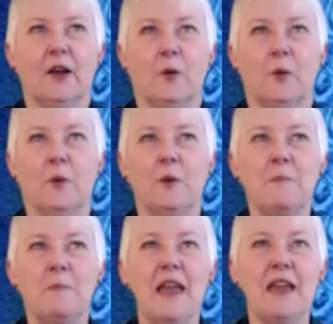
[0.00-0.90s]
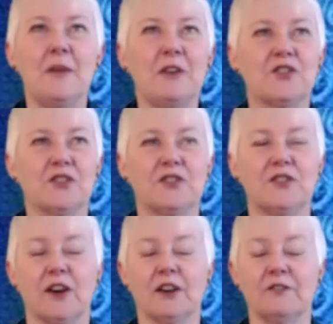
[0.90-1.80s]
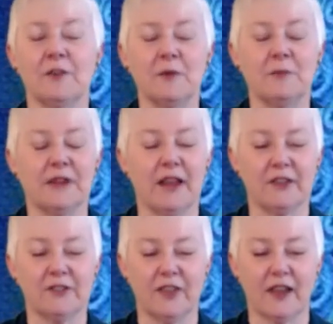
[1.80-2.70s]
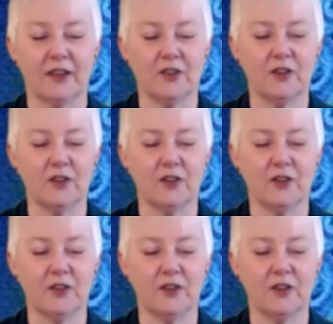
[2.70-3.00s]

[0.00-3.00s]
Or maybe just starting from the place that,